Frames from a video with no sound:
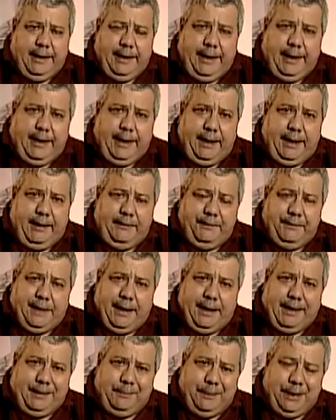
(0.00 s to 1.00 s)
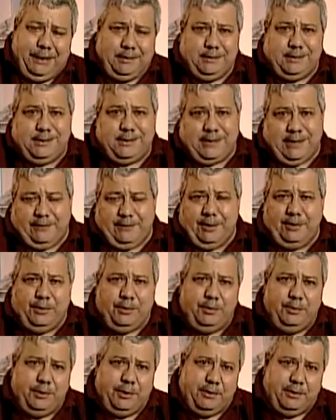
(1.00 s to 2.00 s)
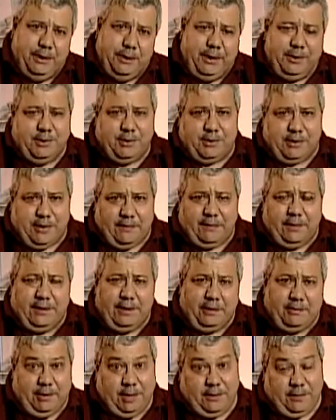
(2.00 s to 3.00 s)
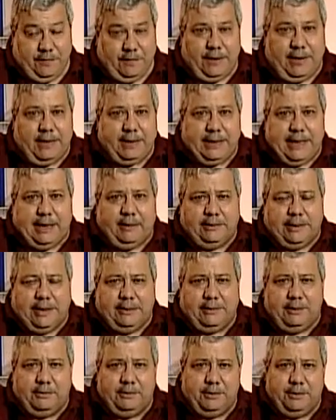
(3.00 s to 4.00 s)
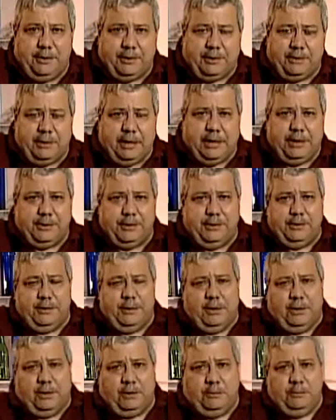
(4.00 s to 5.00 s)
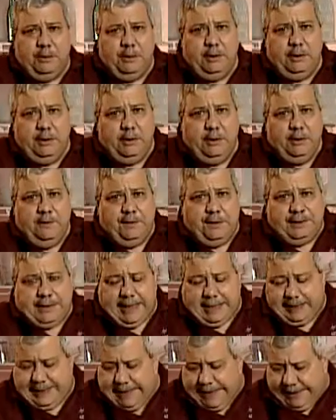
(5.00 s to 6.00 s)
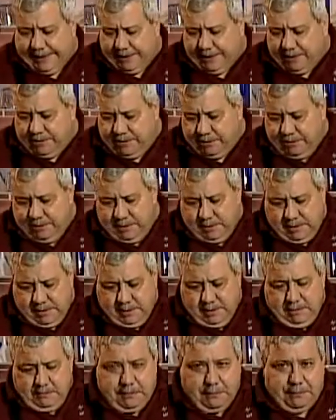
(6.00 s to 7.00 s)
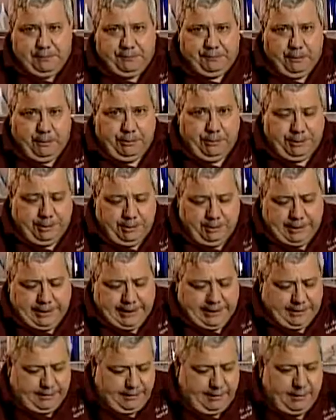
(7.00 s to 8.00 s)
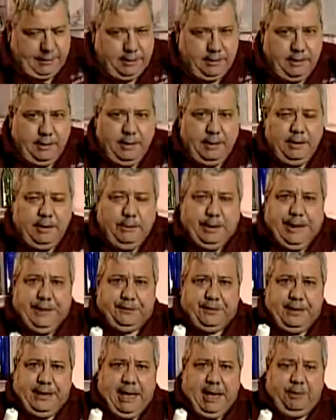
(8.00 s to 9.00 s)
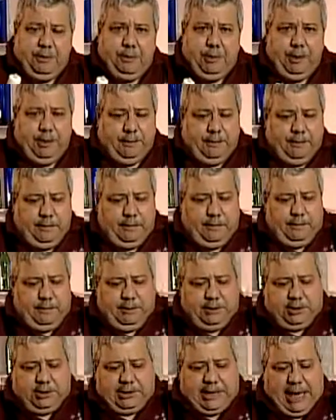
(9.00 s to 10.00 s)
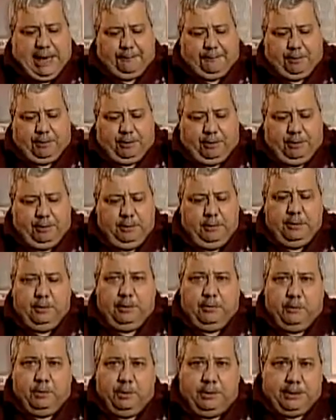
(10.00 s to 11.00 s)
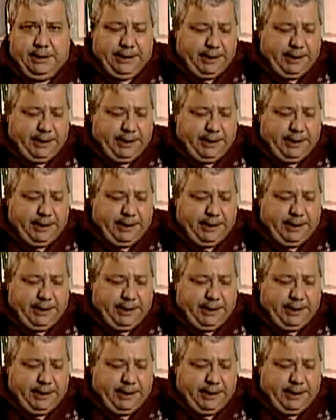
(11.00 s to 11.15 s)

at about 72 degrees or 70 degrees if you can get down that low in your garage or your home for 10 days. But before we do that, we have to now put a stopper wooden